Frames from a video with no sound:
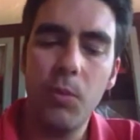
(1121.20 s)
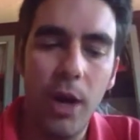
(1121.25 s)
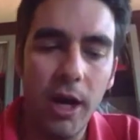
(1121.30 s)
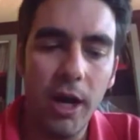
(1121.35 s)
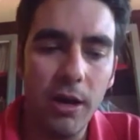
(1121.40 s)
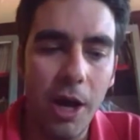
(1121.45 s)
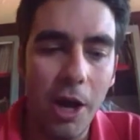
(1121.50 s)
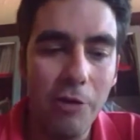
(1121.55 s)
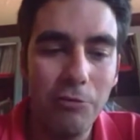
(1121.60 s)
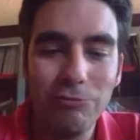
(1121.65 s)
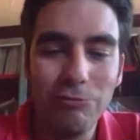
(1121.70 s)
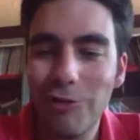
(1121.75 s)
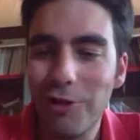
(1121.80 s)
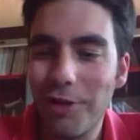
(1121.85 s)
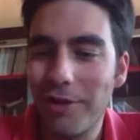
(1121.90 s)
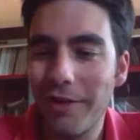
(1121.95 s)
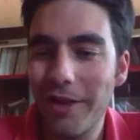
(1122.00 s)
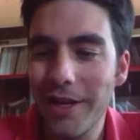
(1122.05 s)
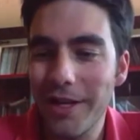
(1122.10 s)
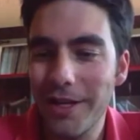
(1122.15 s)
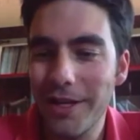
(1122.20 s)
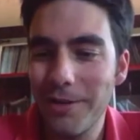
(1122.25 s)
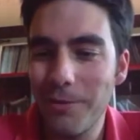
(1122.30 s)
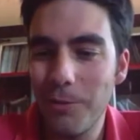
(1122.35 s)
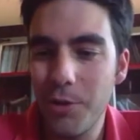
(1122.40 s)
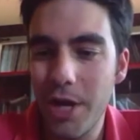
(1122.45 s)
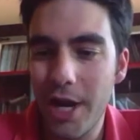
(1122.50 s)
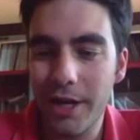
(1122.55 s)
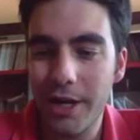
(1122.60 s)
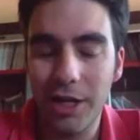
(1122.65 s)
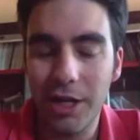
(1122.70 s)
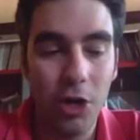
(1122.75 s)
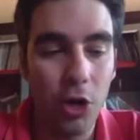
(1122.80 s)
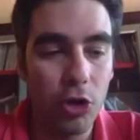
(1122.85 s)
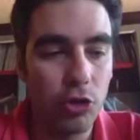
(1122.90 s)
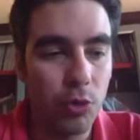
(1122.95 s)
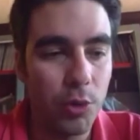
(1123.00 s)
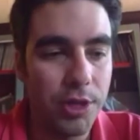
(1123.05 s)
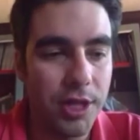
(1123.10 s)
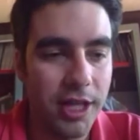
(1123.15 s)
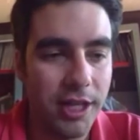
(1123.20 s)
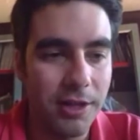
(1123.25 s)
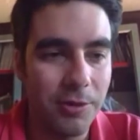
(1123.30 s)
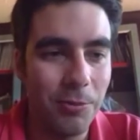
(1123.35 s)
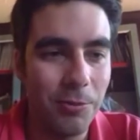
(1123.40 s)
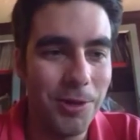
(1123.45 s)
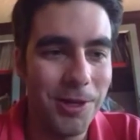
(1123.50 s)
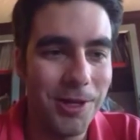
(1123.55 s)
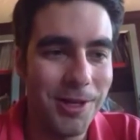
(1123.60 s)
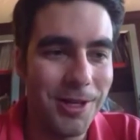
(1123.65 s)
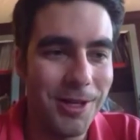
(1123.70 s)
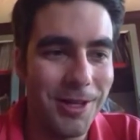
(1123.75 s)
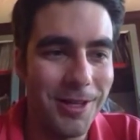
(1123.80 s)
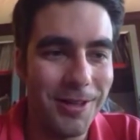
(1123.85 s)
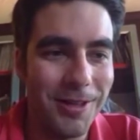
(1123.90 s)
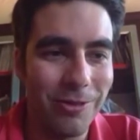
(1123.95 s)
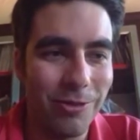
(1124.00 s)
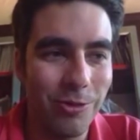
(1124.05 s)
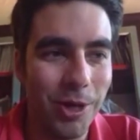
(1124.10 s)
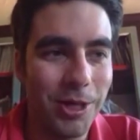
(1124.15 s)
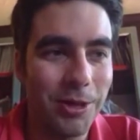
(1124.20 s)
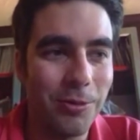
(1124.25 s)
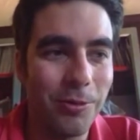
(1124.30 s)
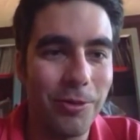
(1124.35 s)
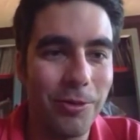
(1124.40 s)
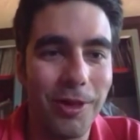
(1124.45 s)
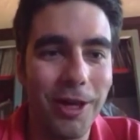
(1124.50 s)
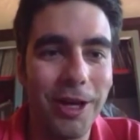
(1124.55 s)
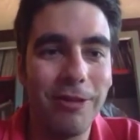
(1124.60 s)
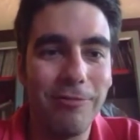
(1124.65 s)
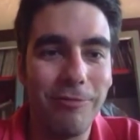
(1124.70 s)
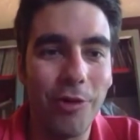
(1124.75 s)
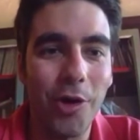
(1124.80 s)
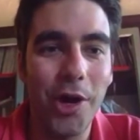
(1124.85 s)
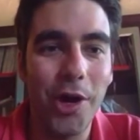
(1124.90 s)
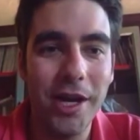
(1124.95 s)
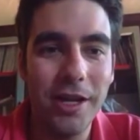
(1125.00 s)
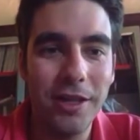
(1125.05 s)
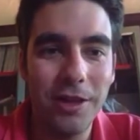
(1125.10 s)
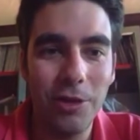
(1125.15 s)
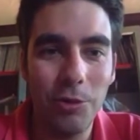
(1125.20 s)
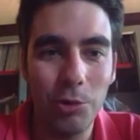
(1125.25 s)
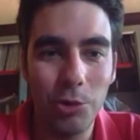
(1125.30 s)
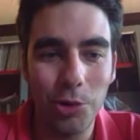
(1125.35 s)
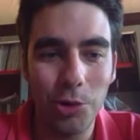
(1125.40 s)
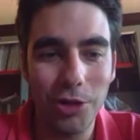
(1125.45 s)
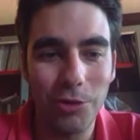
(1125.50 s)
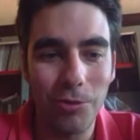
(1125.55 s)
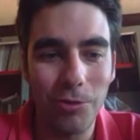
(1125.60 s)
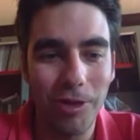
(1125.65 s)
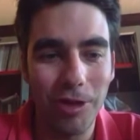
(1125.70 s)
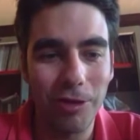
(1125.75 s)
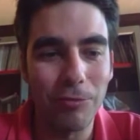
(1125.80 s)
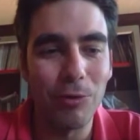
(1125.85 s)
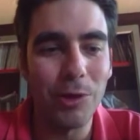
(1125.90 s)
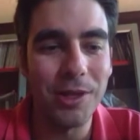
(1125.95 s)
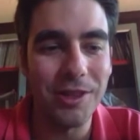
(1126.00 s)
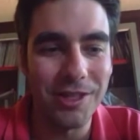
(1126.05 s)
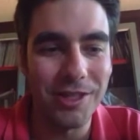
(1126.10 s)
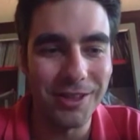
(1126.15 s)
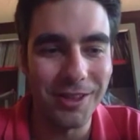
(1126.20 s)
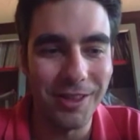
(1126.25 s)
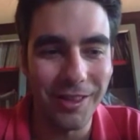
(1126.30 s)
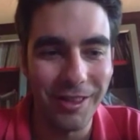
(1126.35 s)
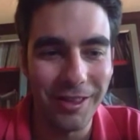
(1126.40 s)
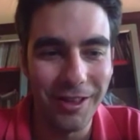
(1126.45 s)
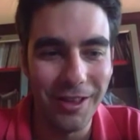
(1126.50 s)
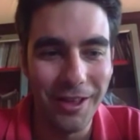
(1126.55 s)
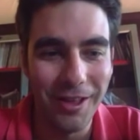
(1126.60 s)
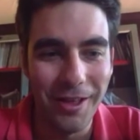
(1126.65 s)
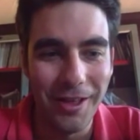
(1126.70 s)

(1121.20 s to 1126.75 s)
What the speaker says: I wouldn't say we are a country that we try to sell varieties, we try to sell regions.